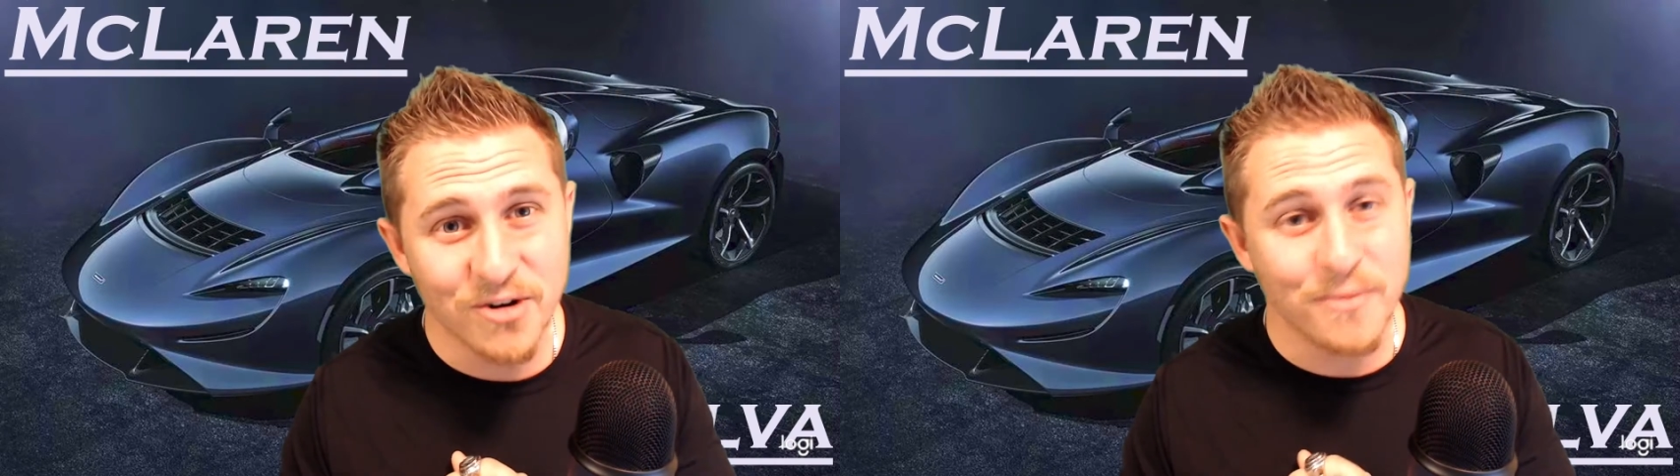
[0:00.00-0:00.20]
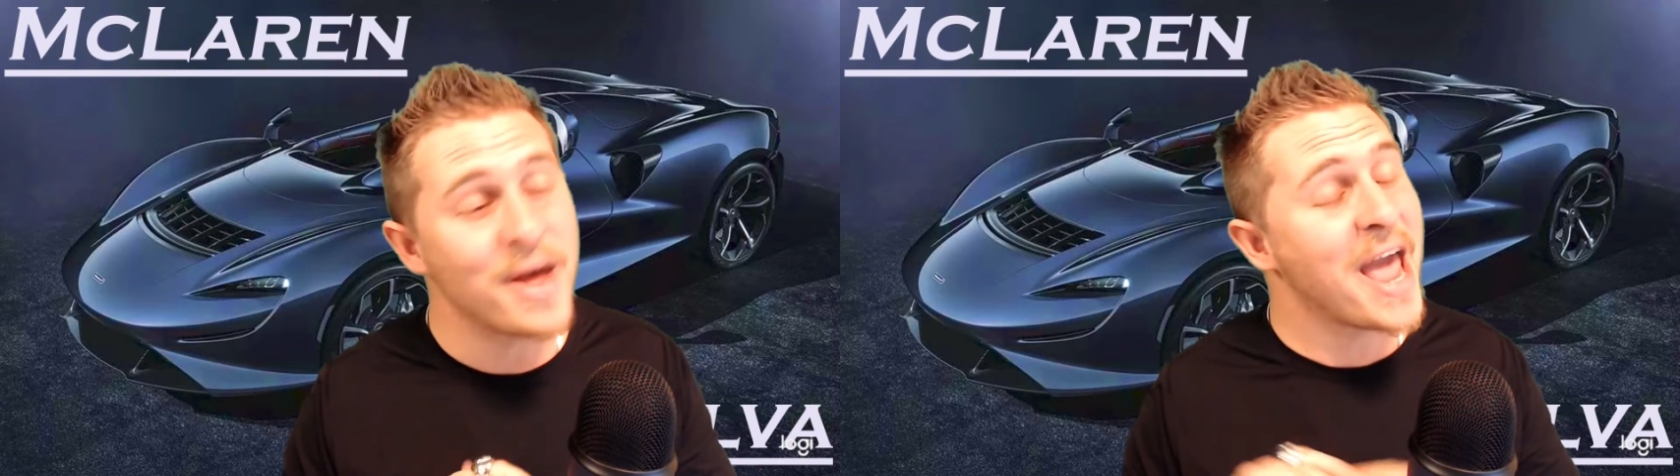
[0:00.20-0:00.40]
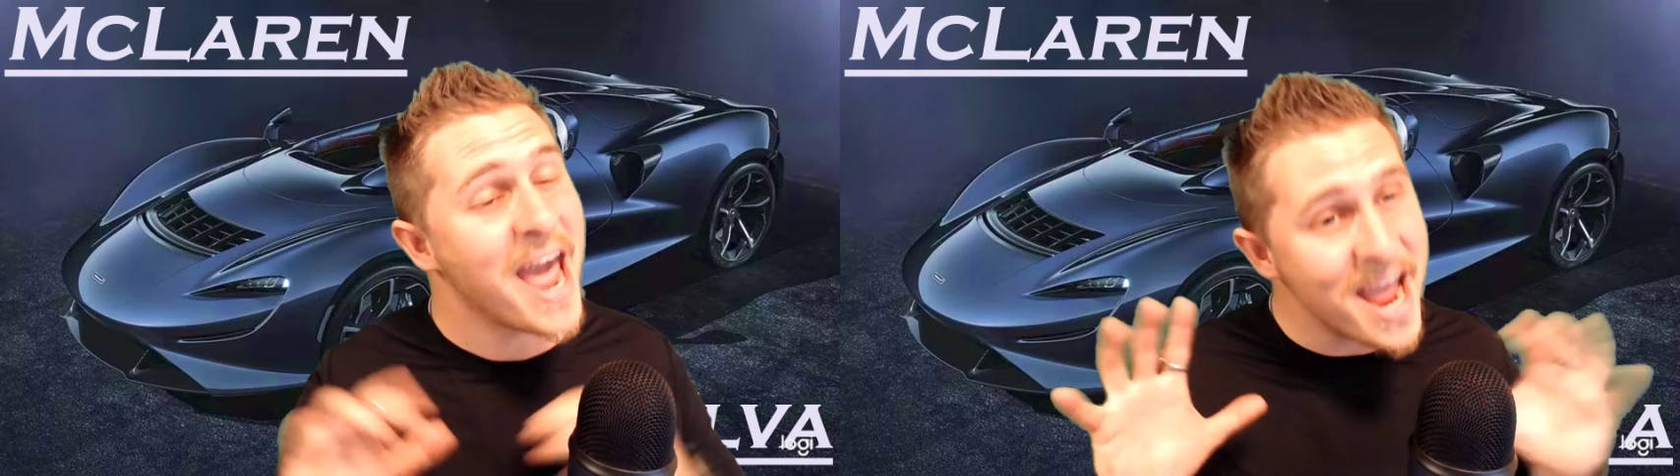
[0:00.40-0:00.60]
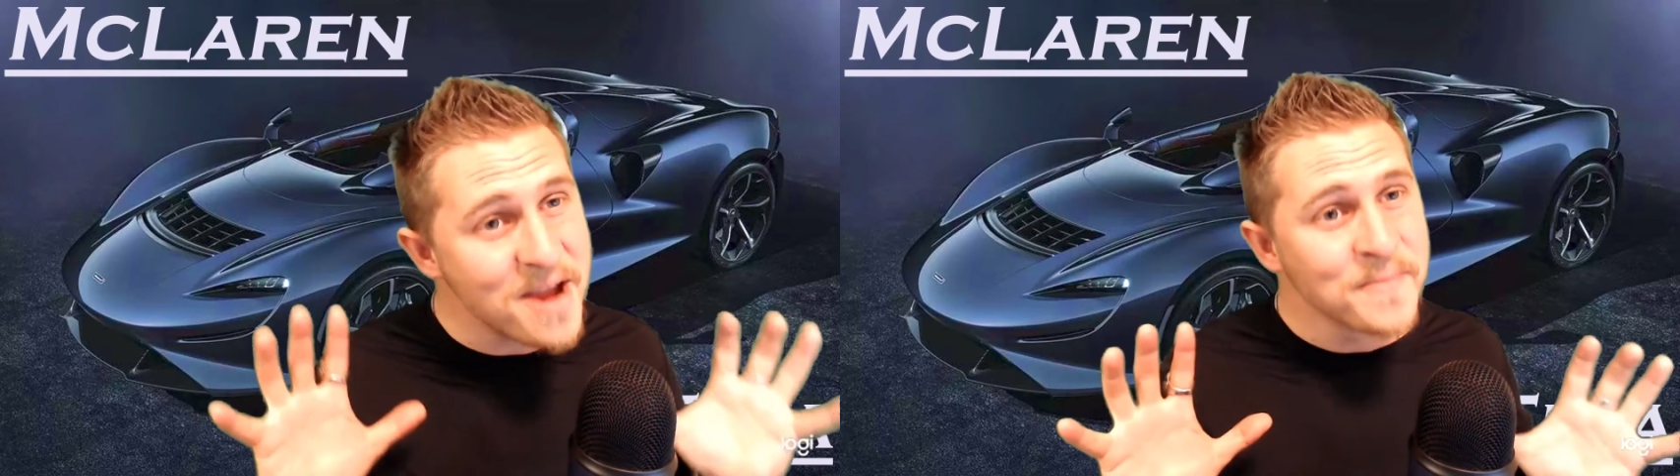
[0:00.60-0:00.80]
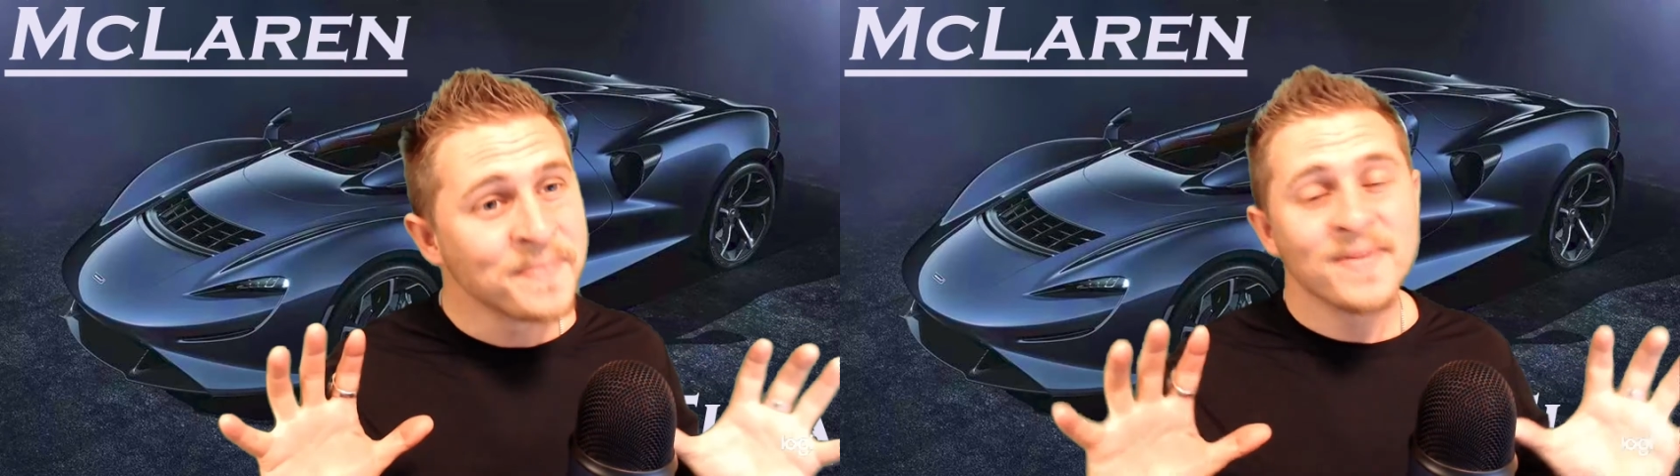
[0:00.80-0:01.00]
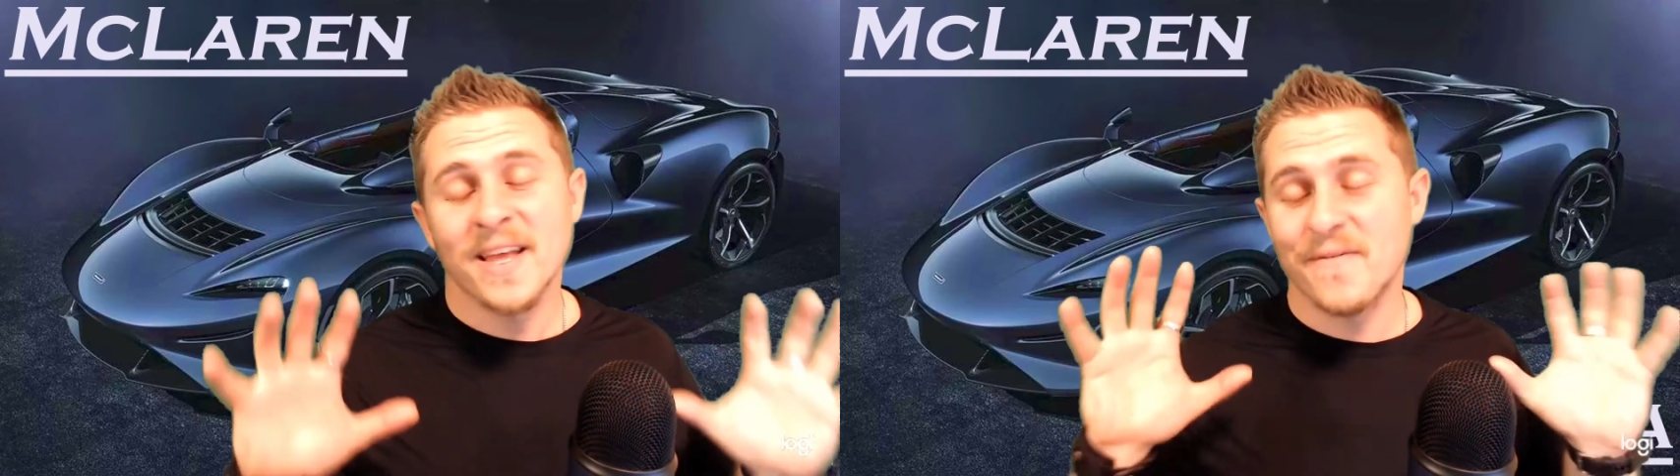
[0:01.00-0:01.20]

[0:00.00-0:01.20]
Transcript: But hey, if you're